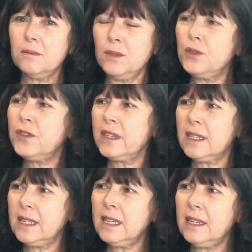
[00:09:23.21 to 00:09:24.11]

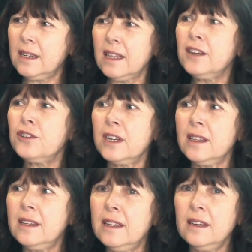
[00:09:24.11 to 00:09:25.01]
musically and
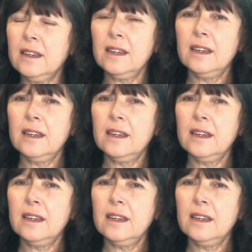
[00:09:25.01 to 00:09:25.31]
lyrically.